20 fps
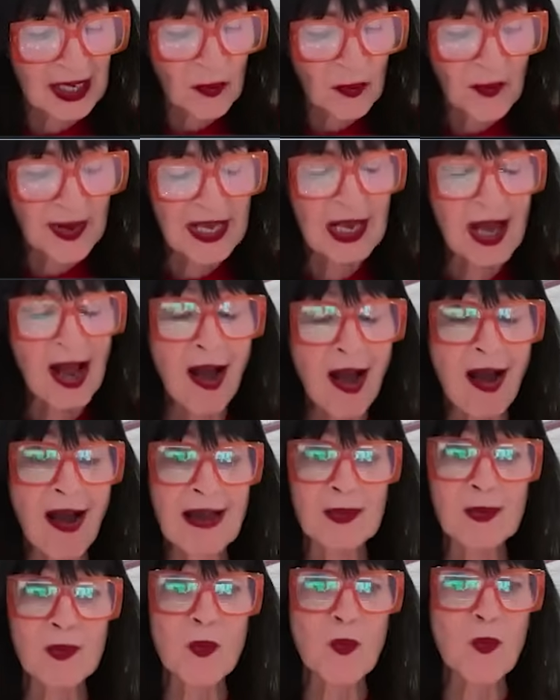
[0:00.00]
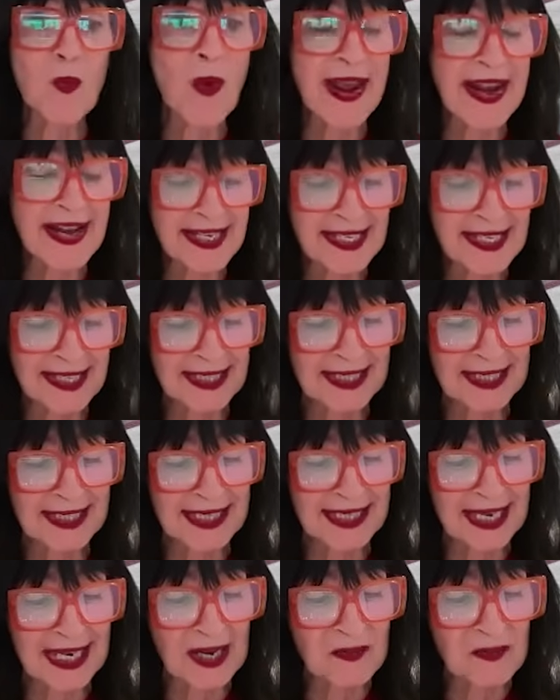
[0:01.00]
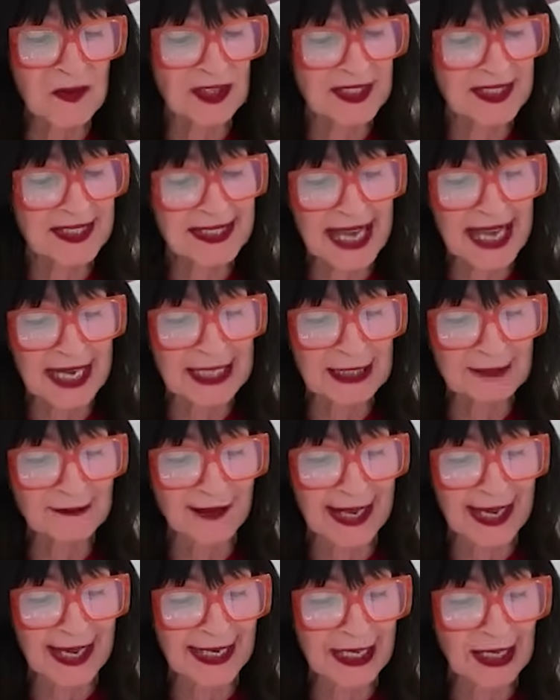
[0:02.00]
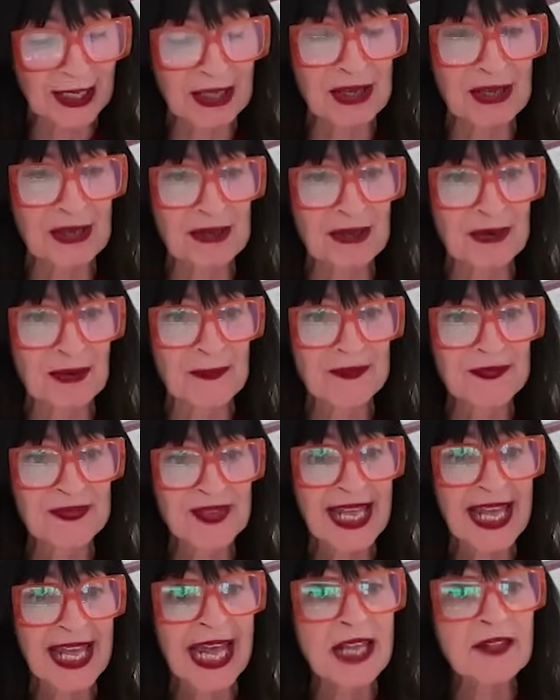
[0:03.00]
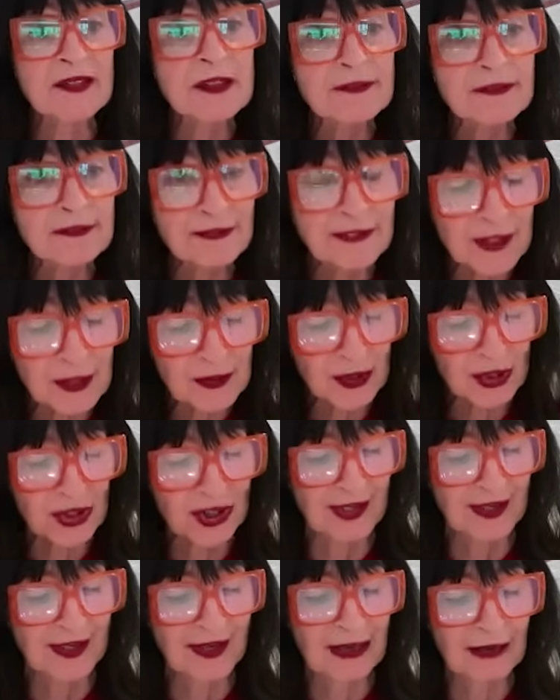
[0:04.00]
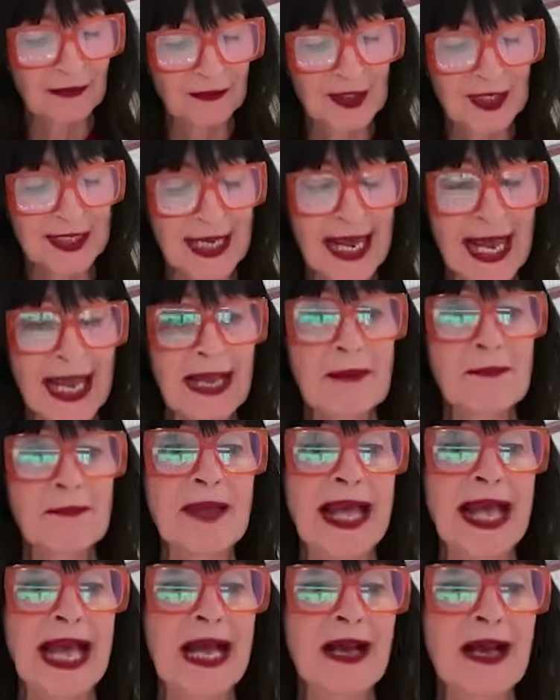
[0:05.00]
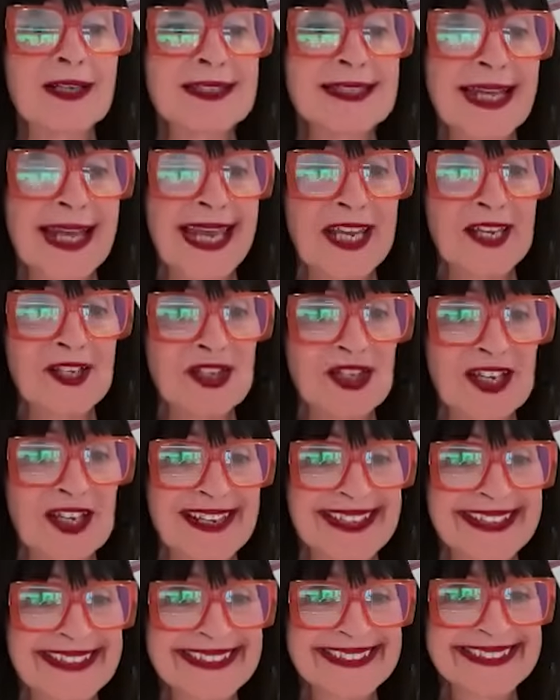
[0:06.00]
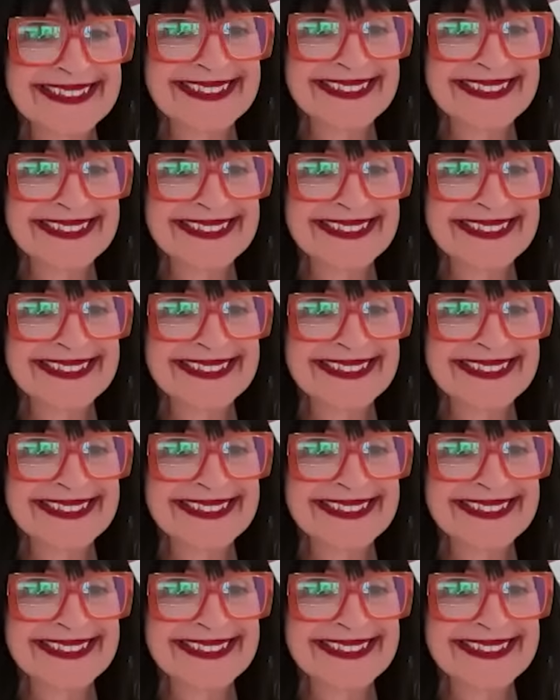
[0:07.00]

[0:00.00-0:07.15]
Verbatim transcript: We can't wait to see what's next for ElliQ and the future of tech powered aging.